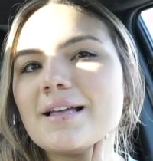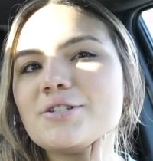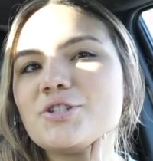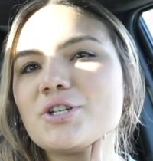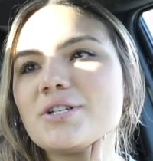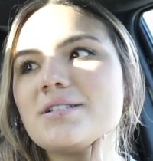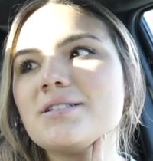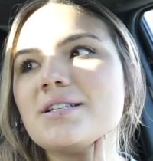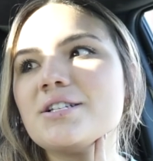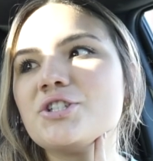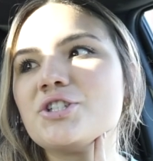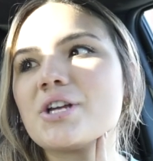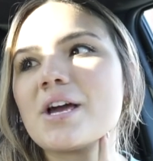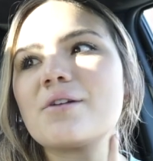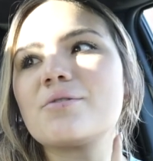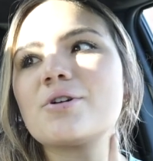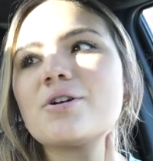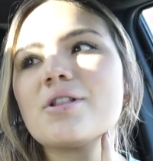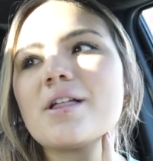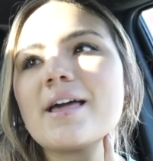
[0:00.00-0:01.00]
just in
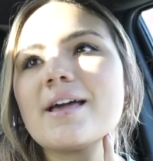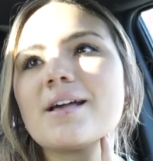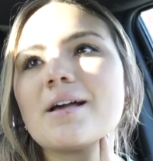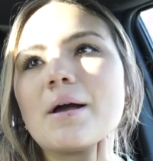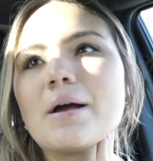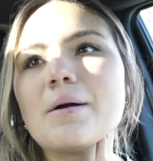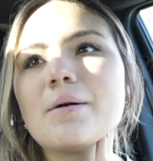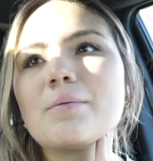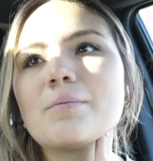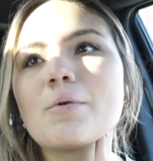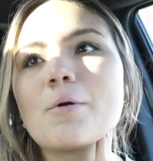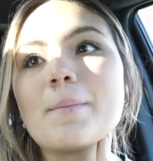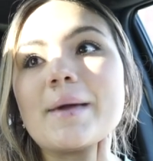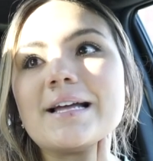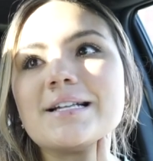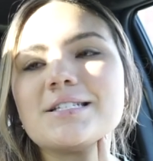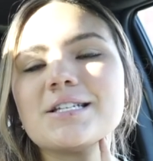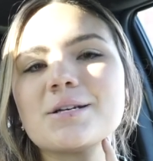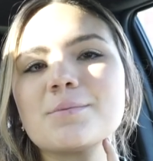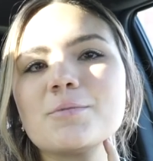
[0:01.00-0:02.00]
general, like
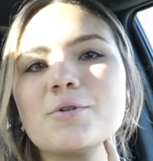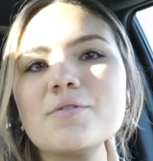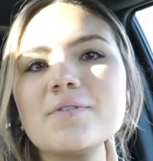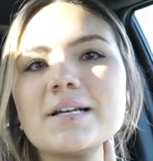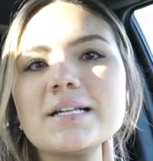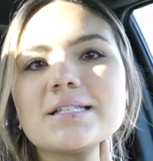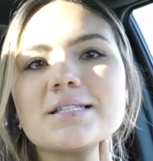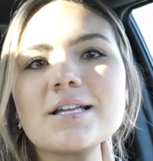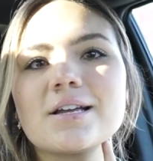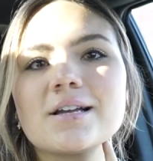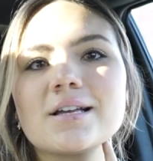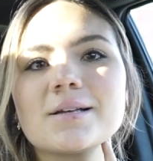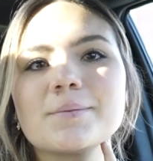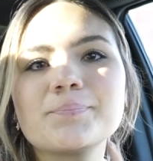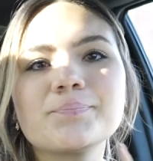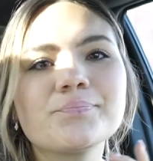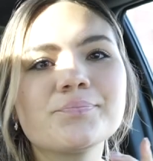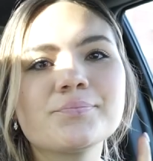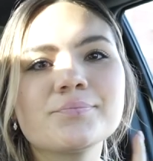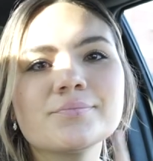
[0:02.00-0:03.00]
romantic movies, like
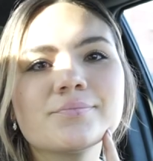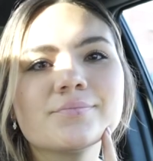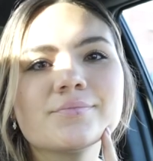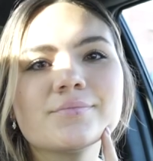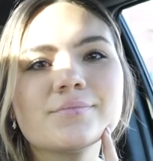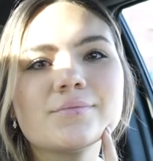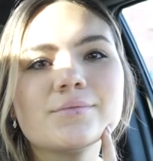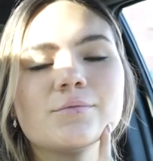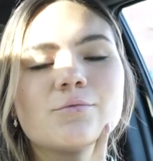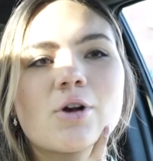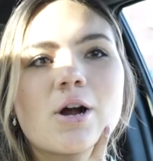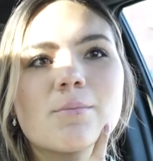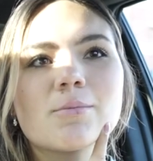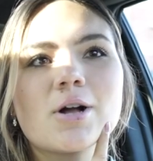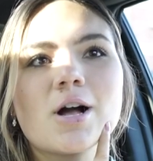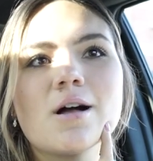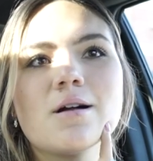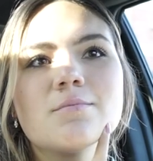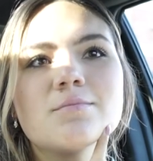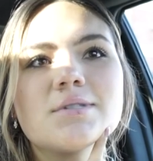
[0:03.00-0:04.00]

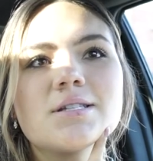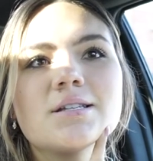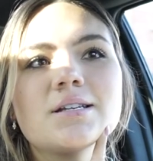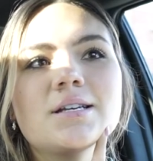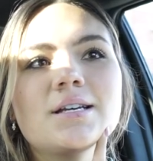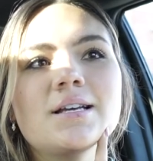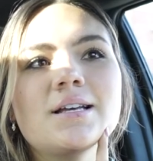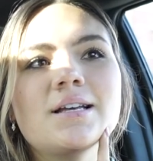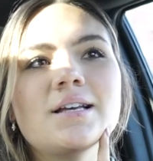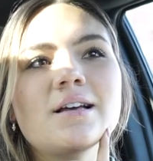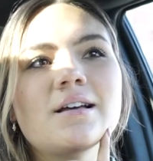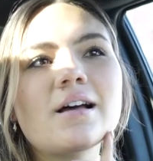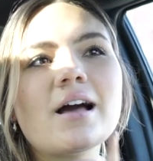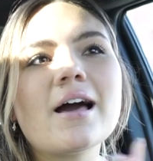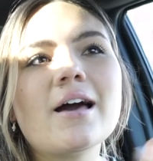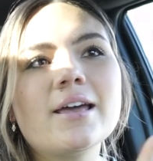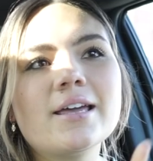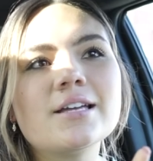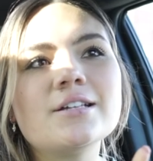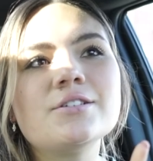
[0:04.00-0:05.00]
rom-coms,
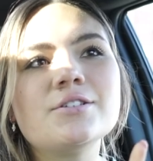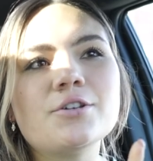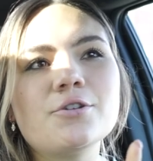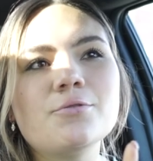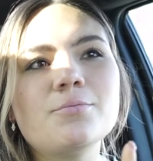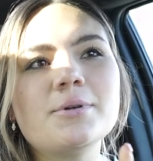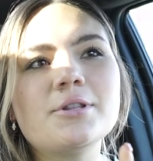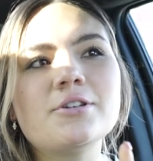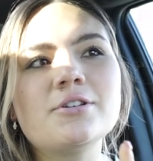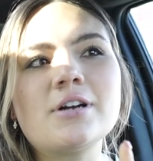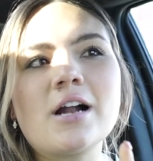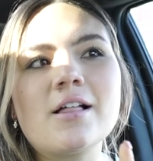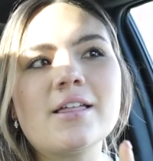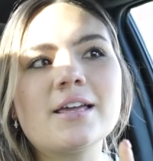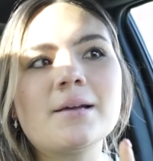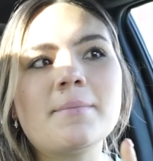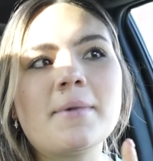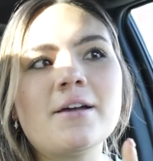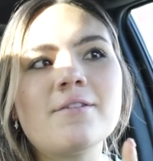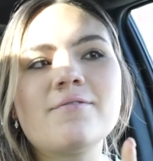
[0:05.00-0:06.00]
I can do, but they're not
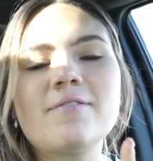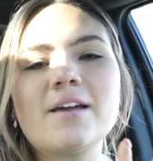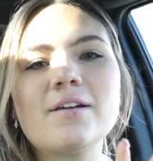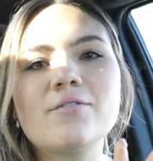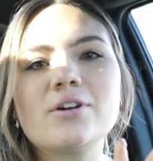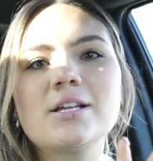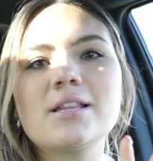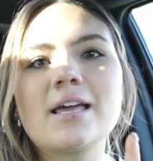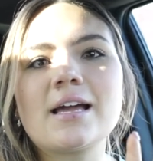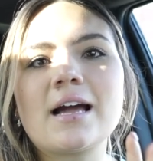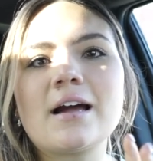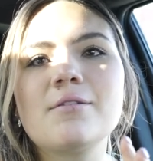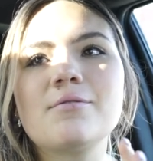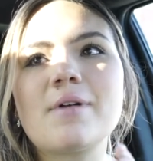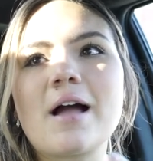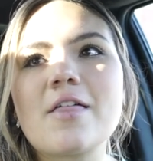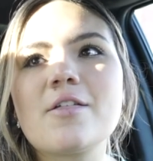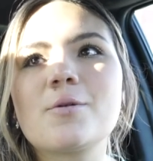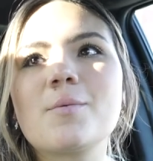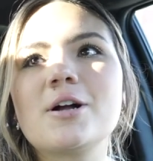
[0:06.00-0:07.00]
like my favorite. Like, I'd
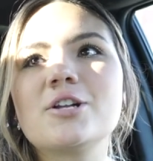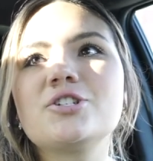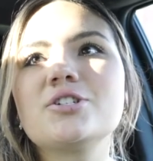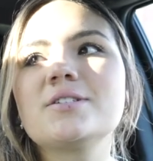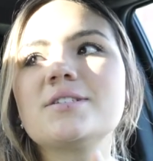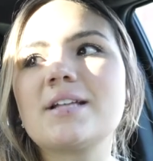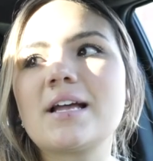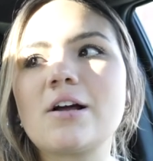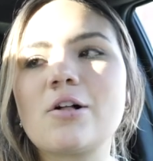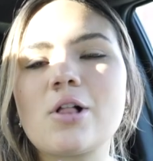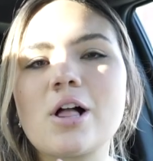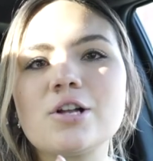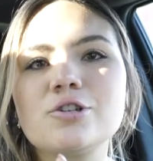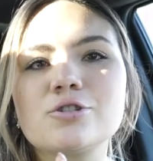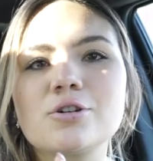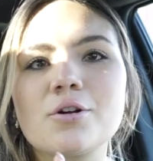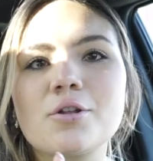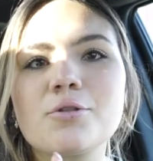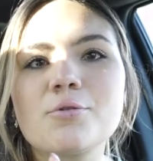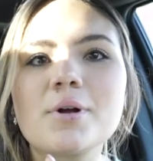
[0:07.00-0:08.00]
rather watch a
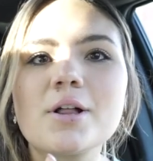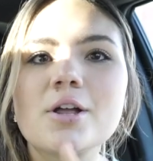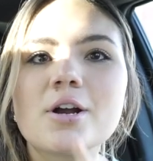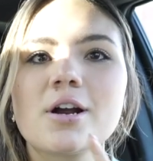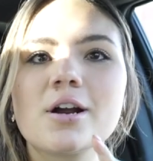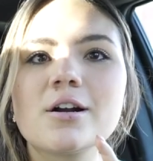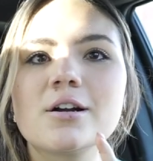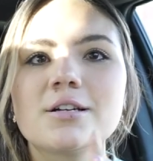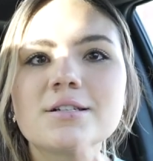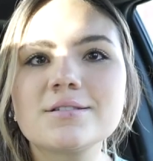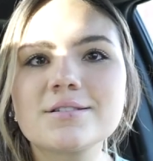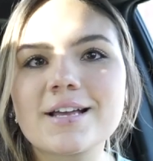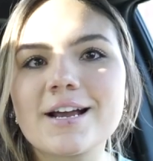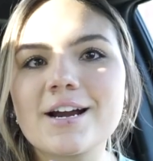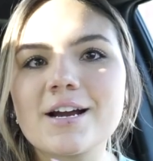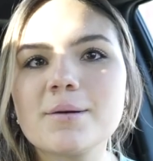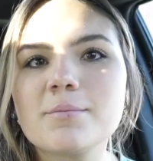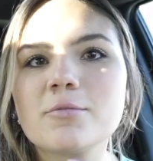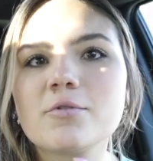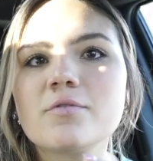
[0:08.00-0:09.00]
psychological thriller or a
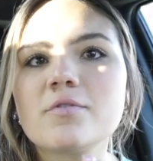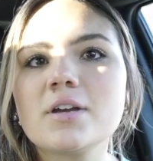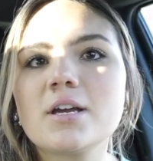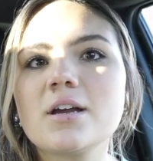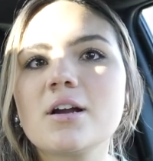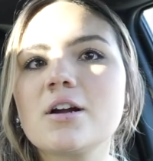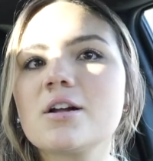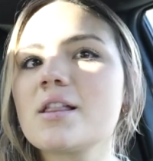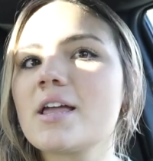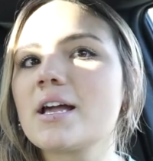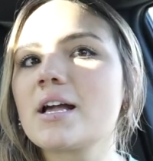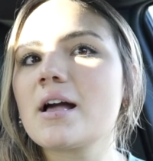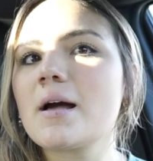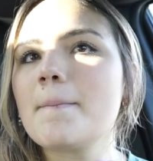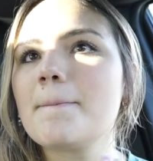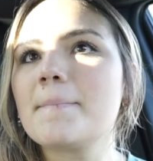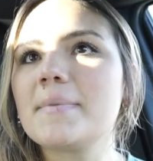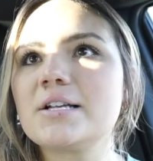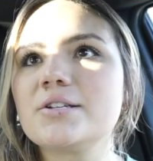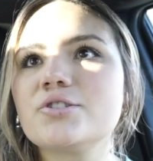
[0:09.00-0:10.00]
scary movie or like a
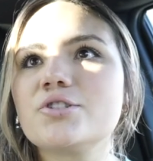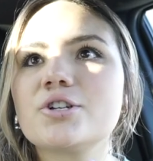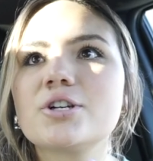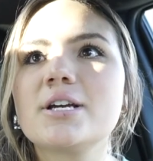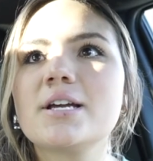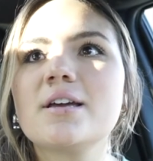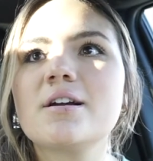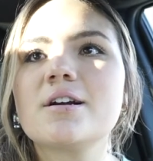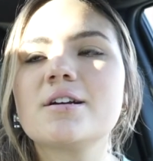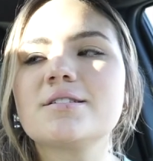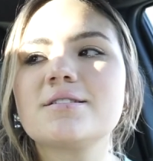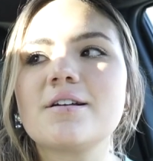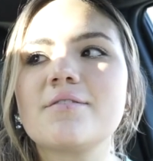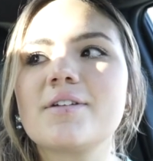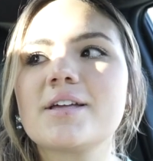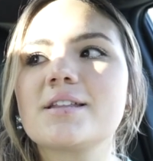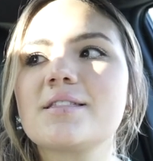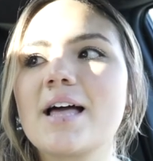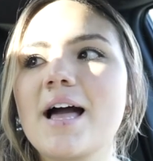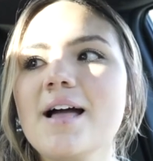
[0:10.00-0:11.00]
mystery or stuff
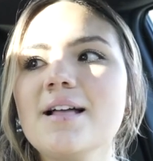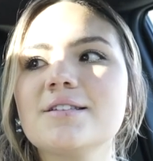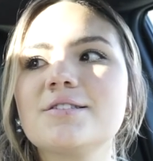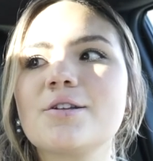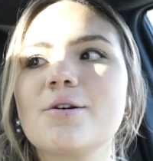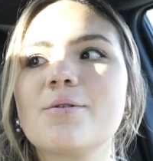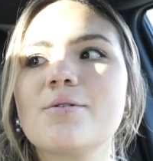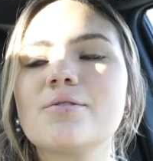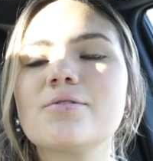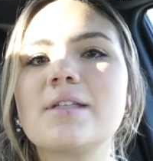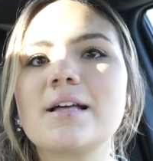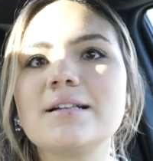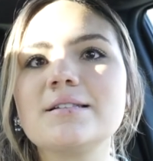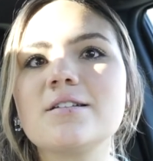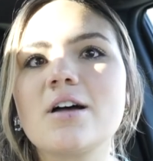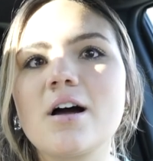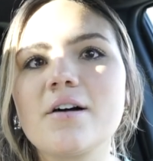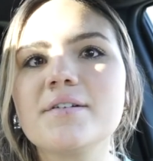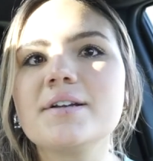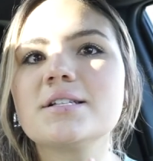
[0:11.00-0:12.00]
like that. So that's
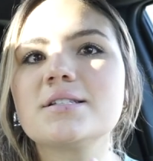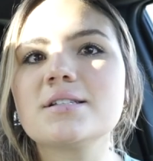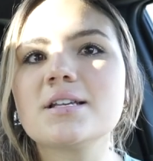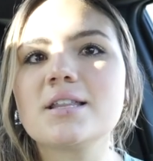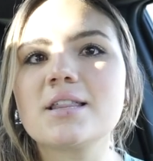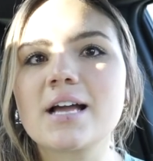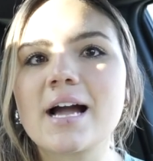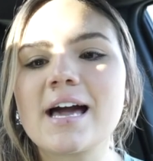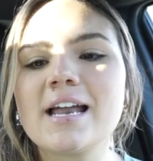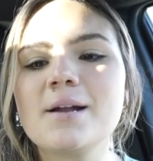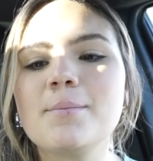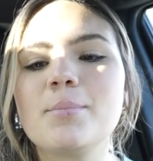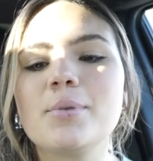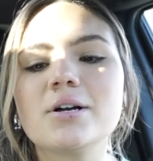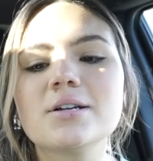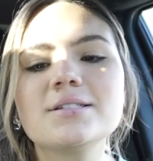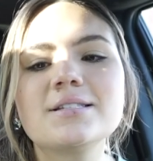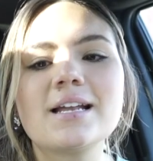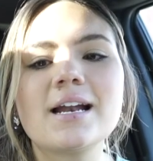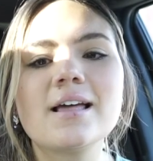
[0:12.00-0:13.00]
obviously the kind of
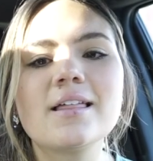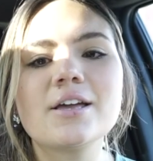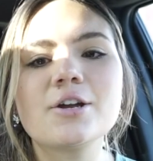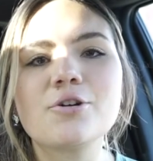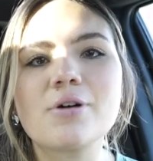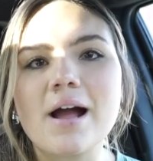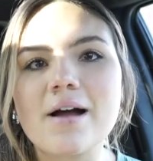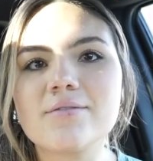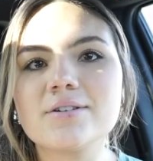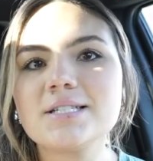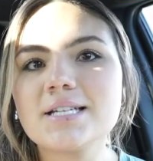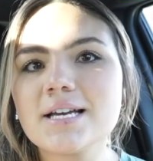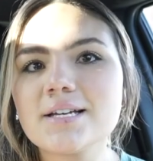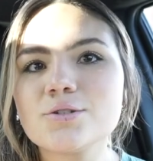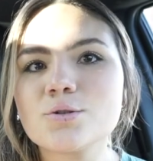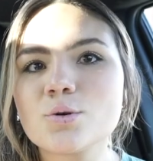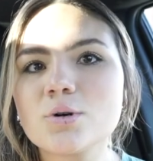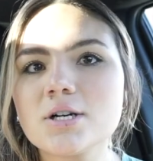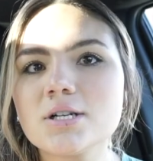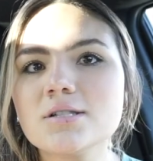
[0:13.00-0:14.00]
books that I like gravitate
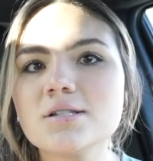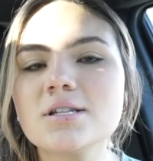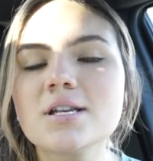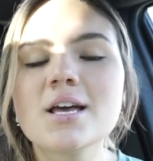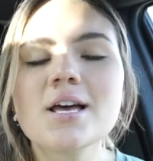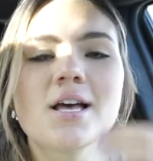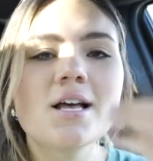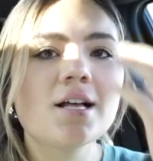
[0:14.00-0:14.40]
towards.